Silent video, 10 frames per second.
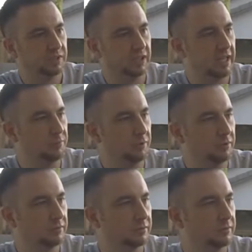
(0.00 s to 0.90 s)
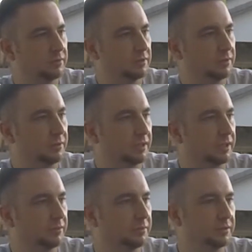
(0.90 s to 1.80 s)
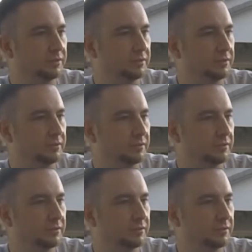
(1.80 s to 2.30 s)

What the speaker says: label showing that it was